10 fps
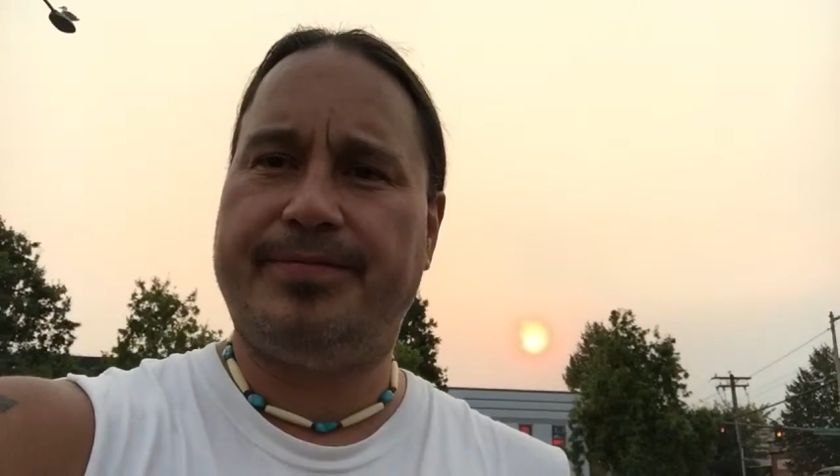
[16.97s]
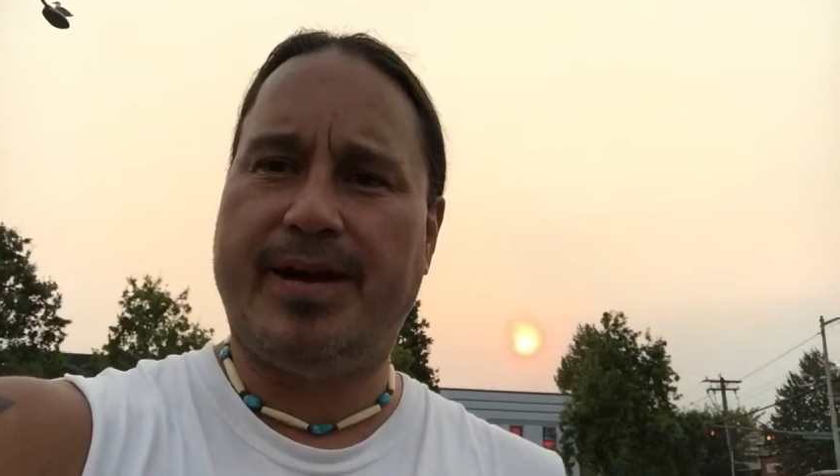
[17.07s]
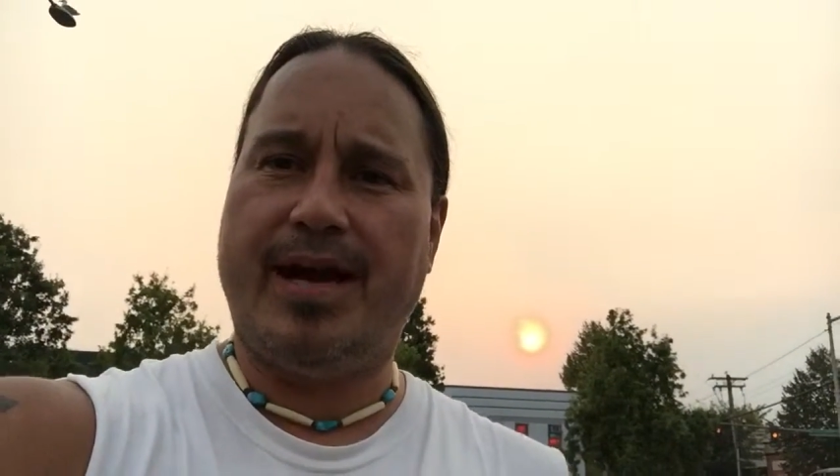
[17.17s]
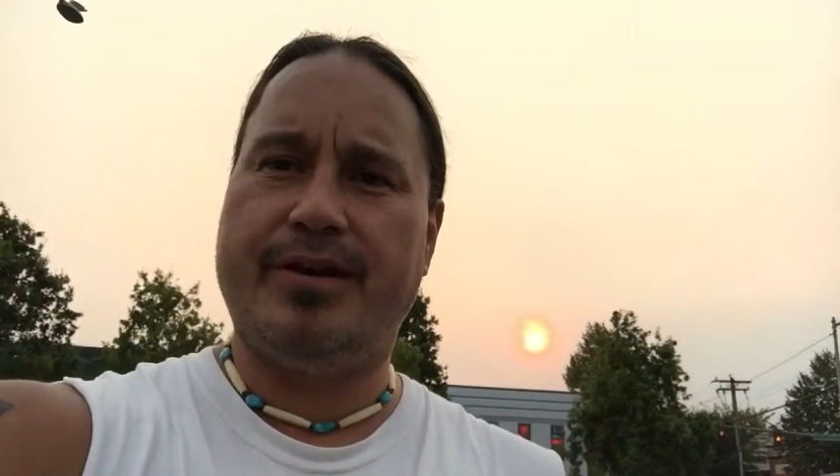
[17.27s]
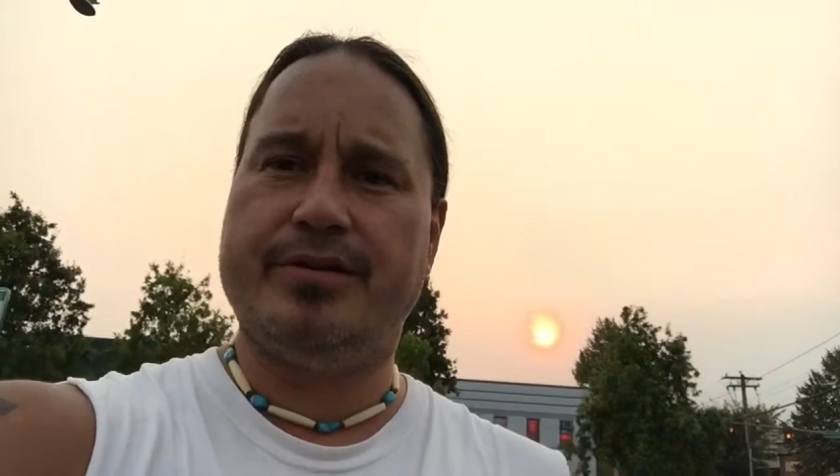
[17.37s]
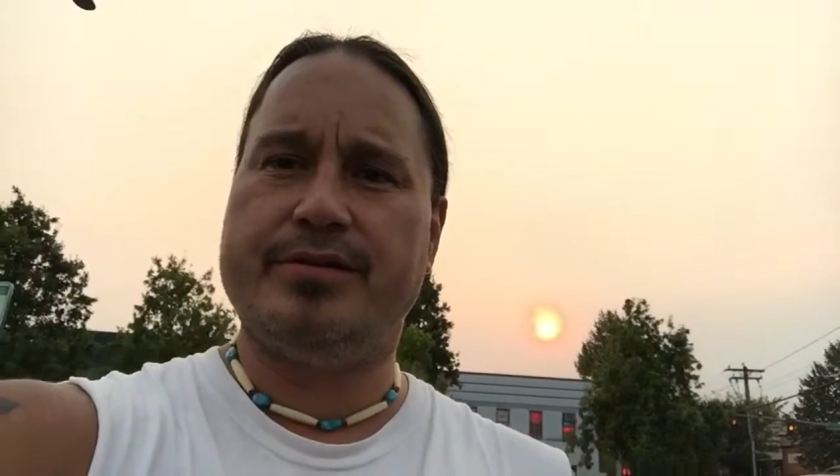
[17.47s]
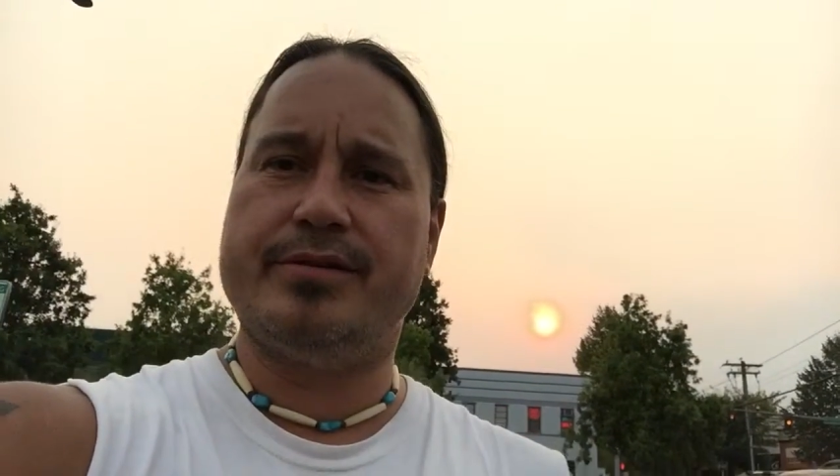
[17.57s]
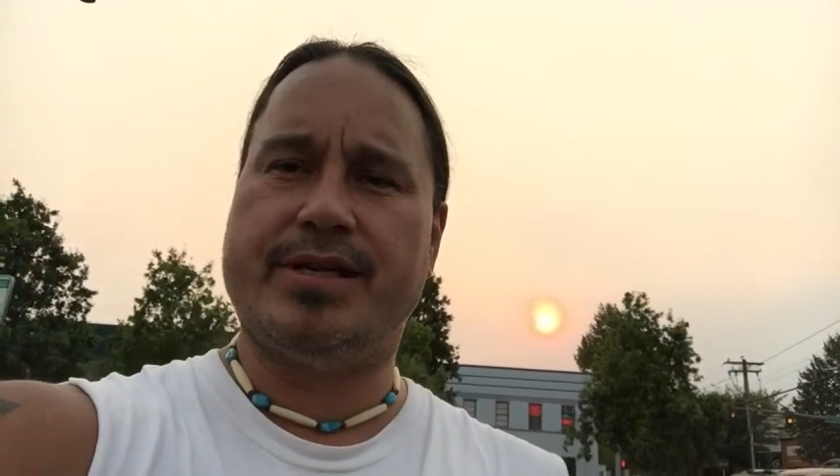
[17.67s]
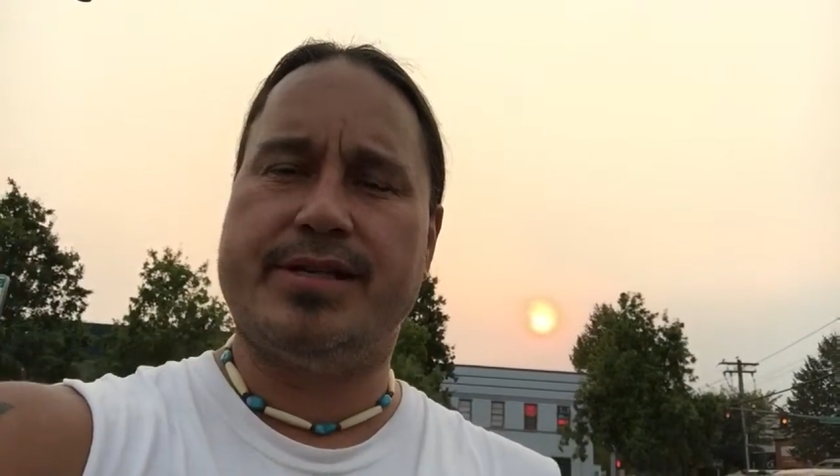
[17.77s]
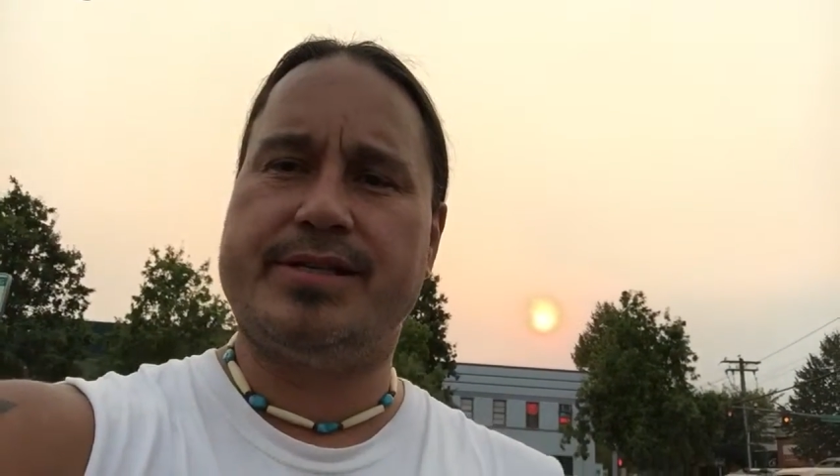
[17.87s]

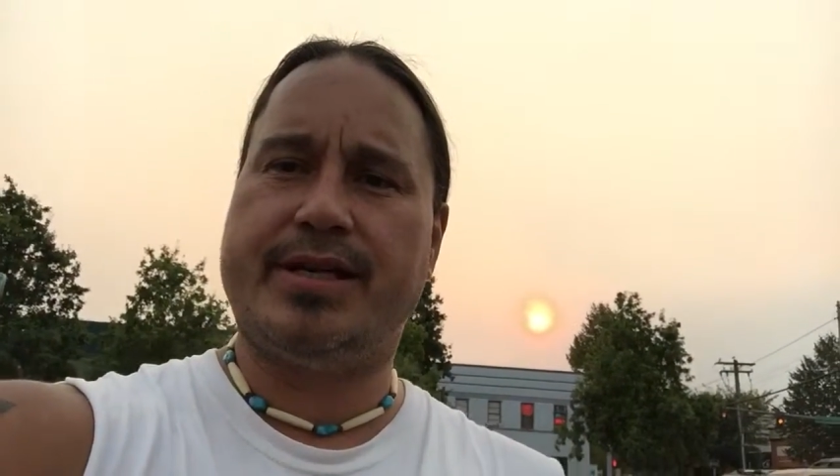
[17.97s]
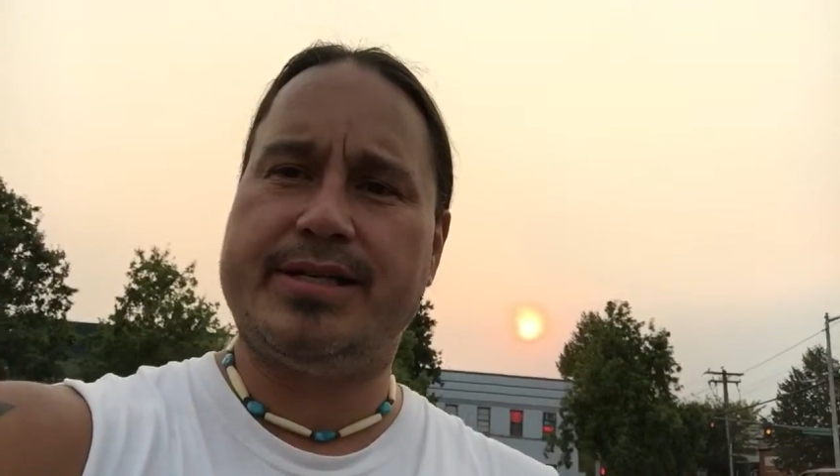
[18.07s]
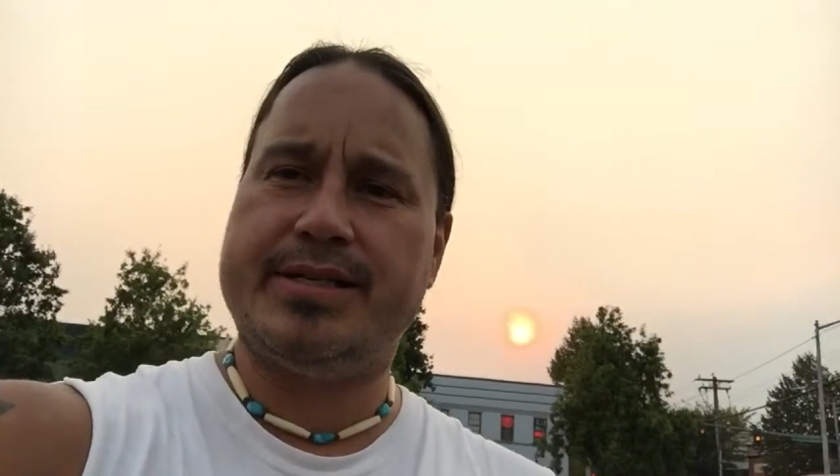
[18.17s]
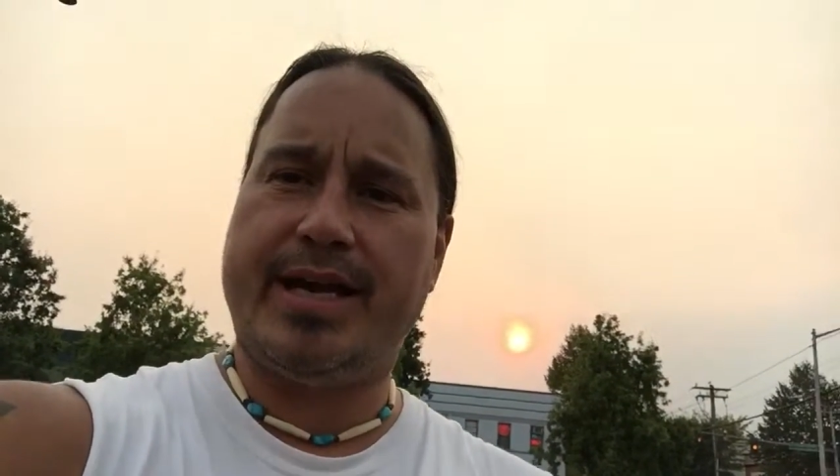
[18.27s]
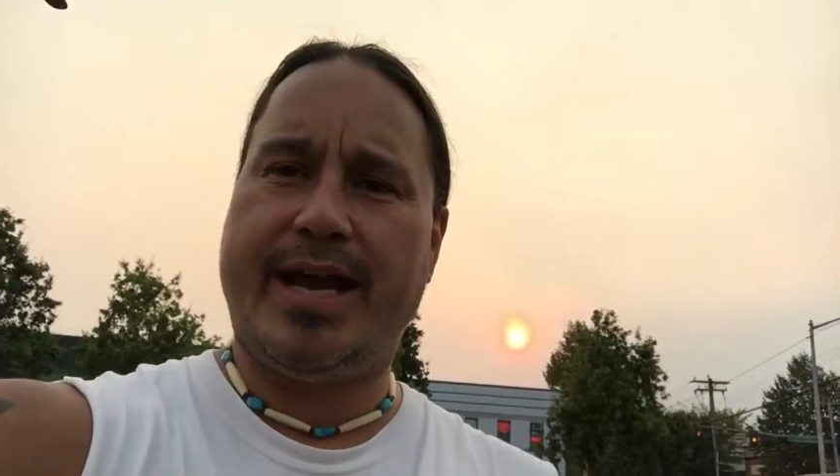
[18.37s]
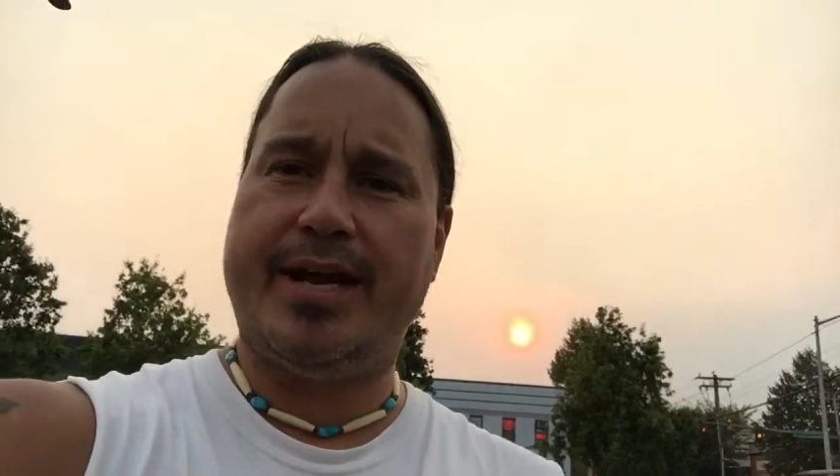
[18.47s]
fired a 60